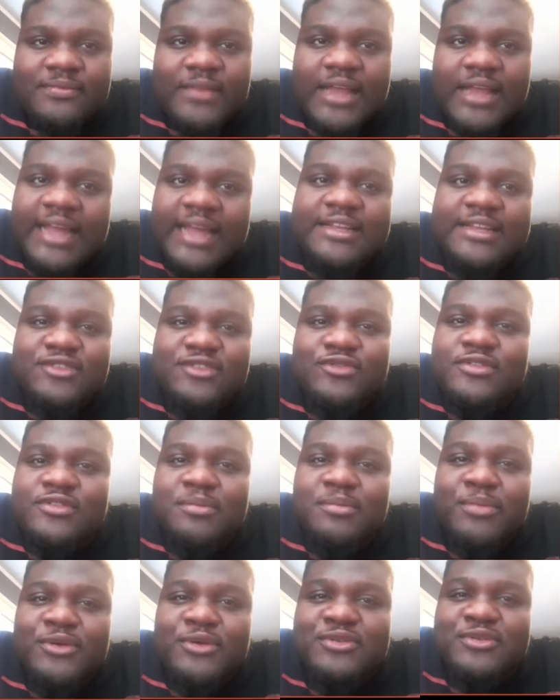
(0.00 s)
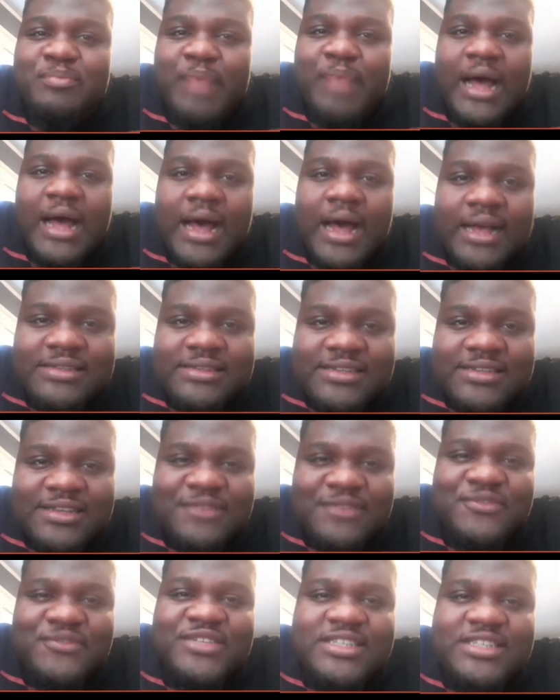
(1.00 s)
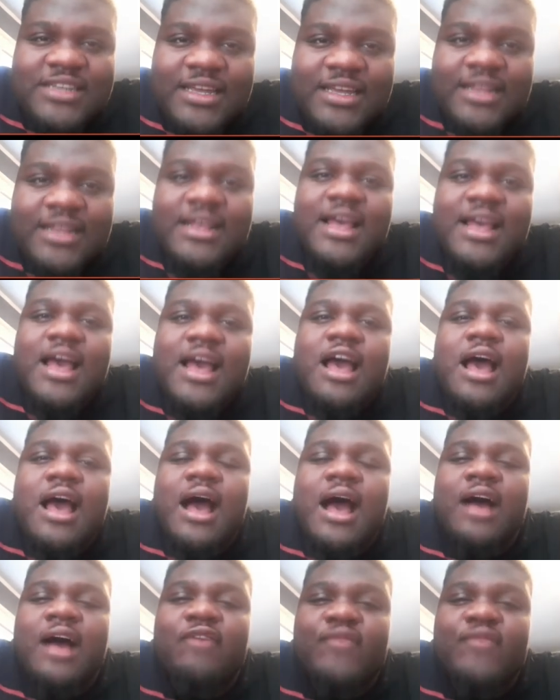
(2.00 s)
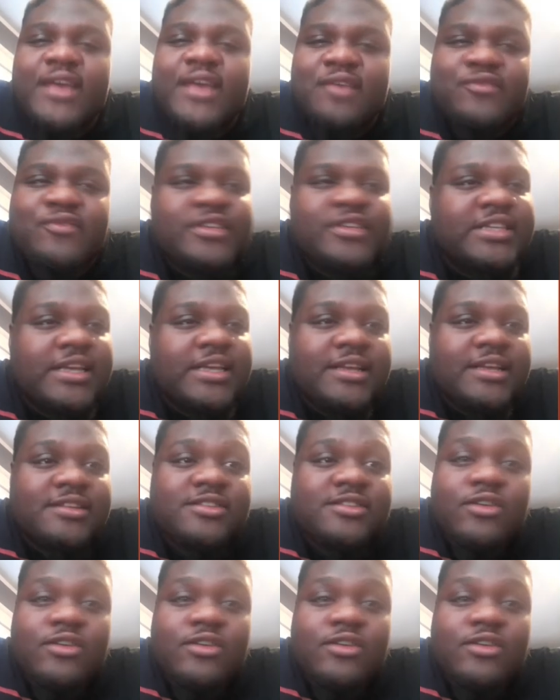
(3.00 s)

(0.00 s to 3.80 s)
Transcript: And this was the most positive shit I've ever seen.